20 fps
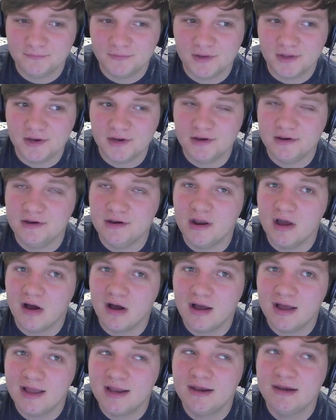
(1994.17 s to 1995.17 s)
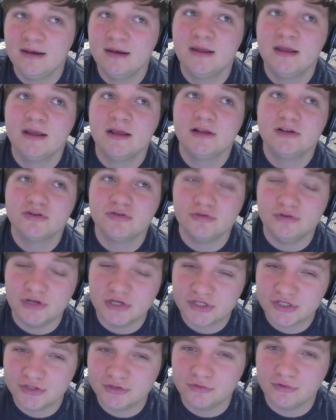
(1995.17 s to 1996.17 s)

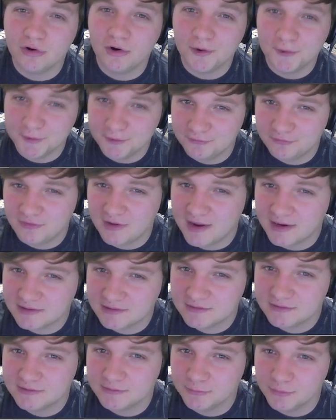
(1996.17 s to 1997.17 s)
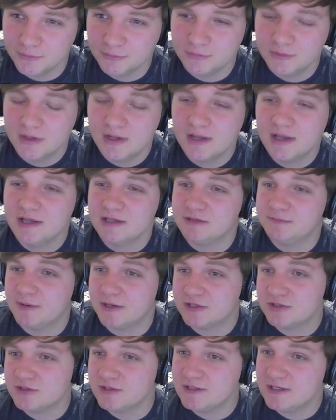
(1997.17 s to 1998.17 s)
non-traditional artifact route,
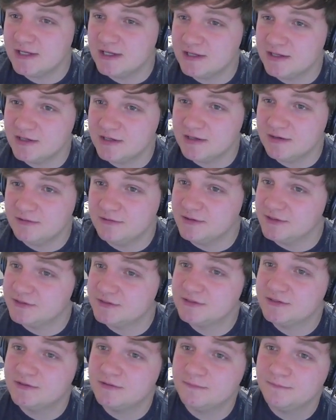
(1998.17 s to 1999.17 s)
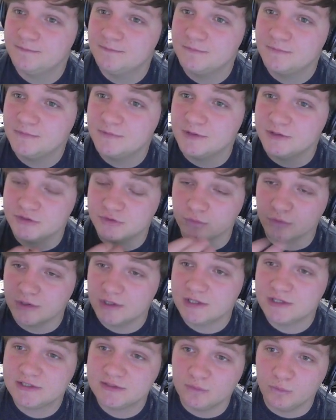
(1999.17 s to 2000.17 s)
especially in this
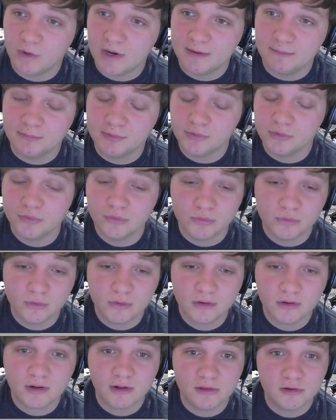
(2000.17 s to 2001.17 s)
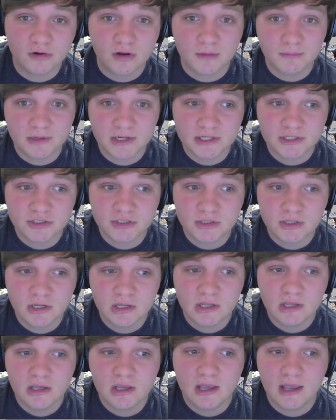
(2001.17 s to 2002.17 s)
Azorius white-blue color combination
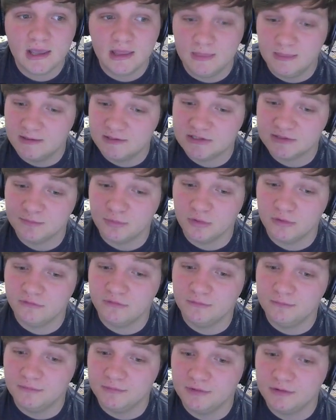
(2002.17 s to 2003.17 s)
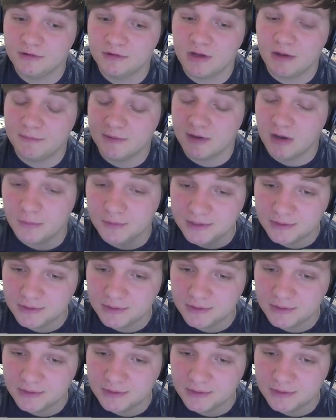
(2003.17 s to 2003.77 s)
and the support from Kamigawa